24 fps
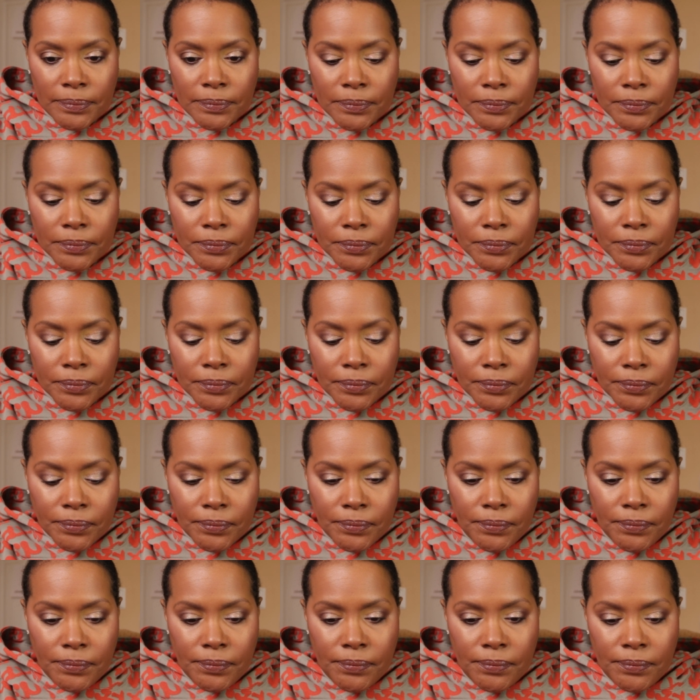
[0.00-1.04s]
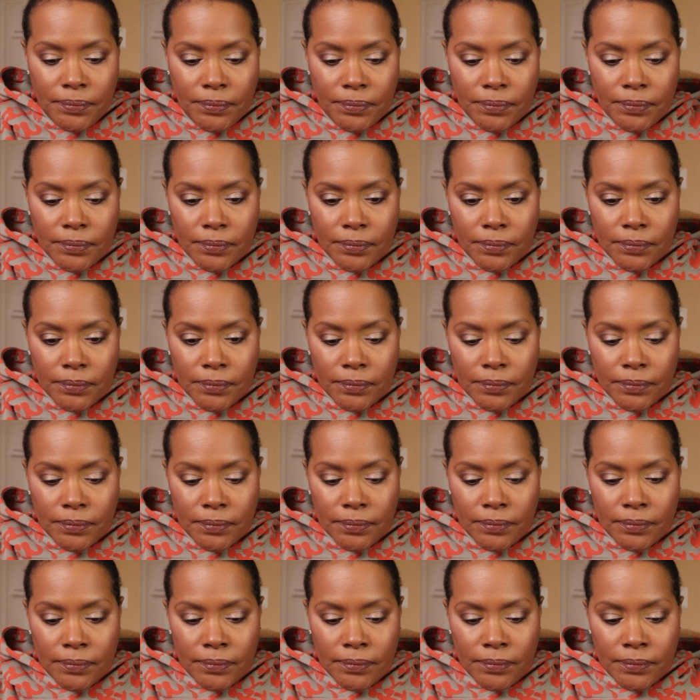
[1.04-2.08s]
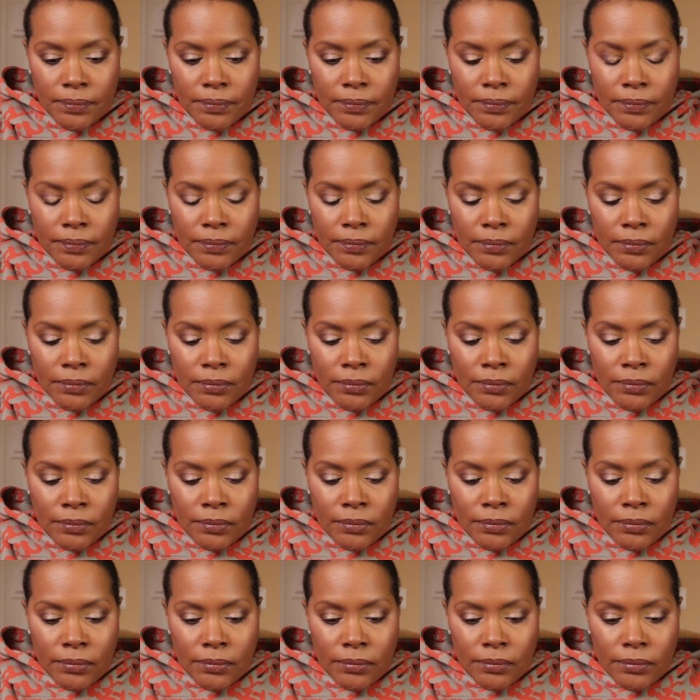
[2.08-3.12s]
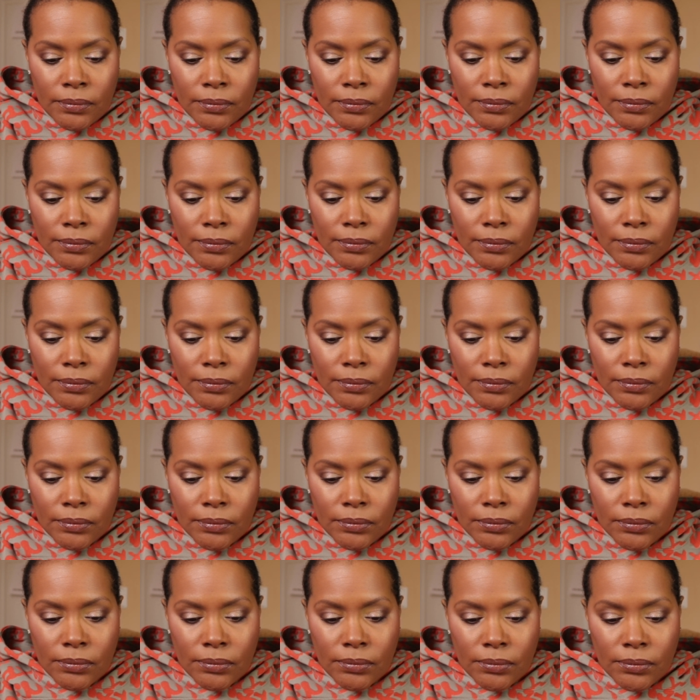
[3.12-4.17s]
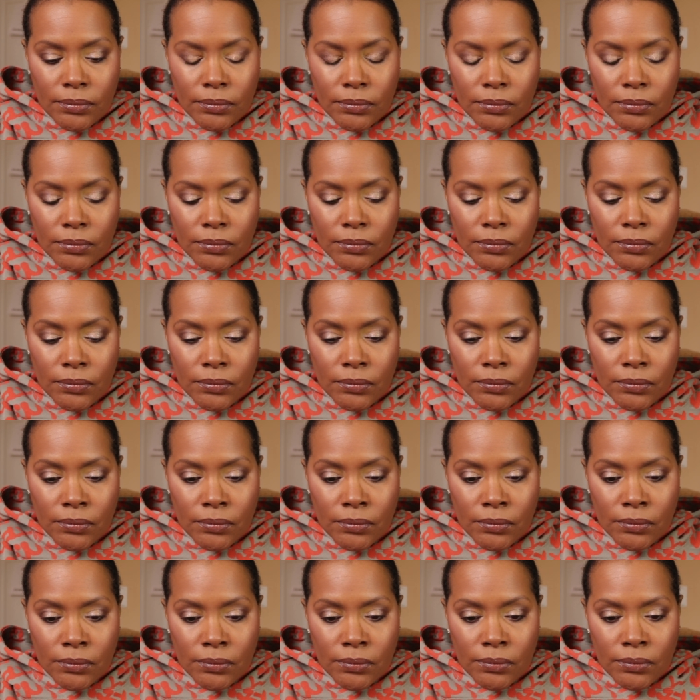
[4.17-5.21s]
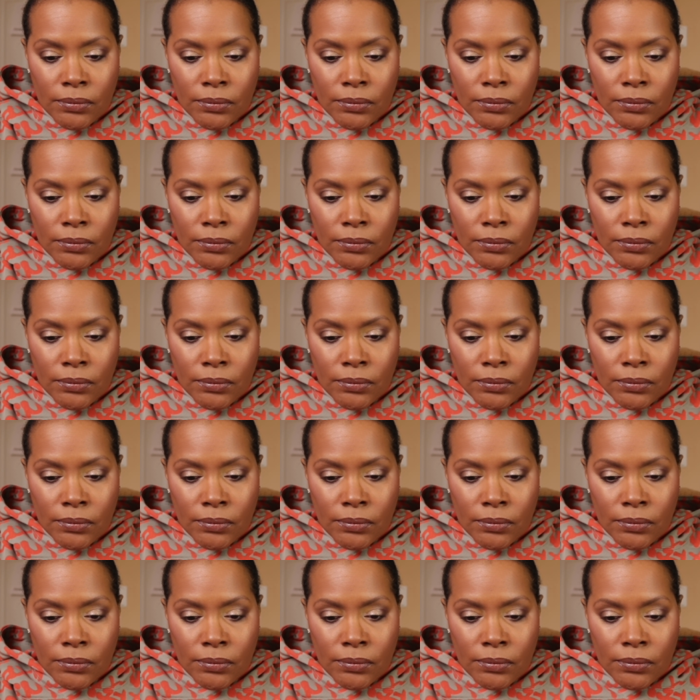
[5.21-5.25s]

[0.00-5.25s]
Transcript: (silence)